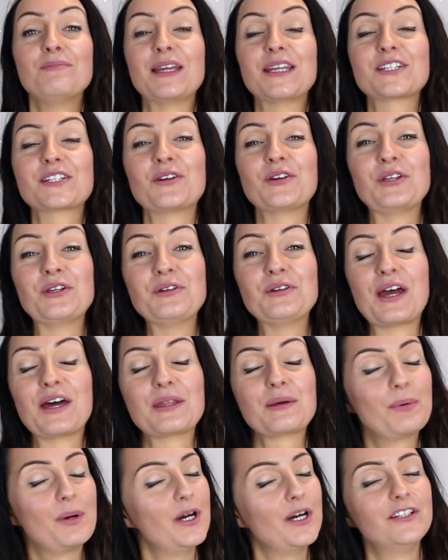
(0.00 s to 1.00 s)
Make sure you
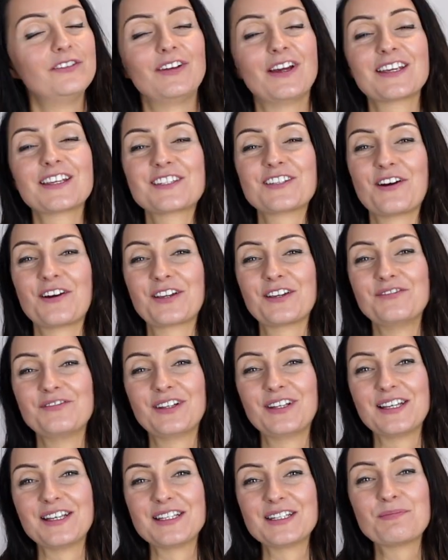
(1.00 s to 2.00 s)
get the perfect stocking
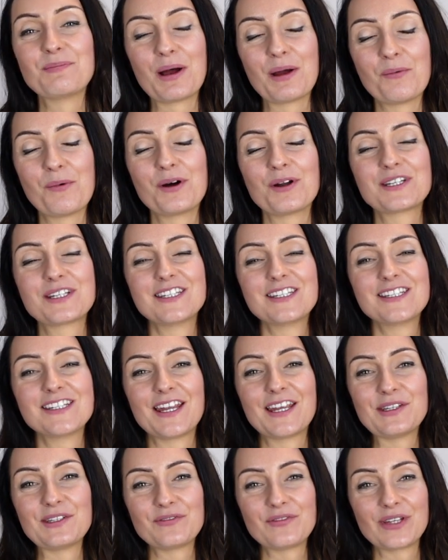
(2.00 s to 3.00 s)
fillers by watching
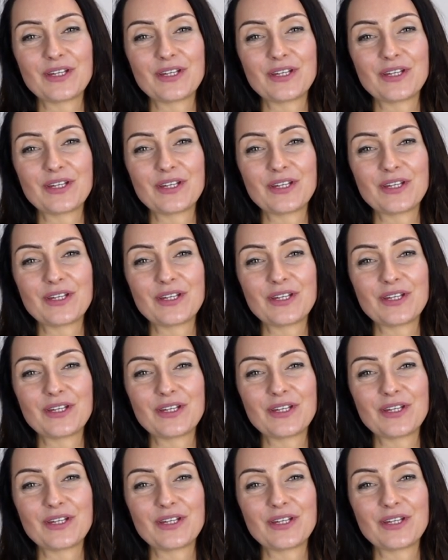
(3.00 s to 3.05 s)
today's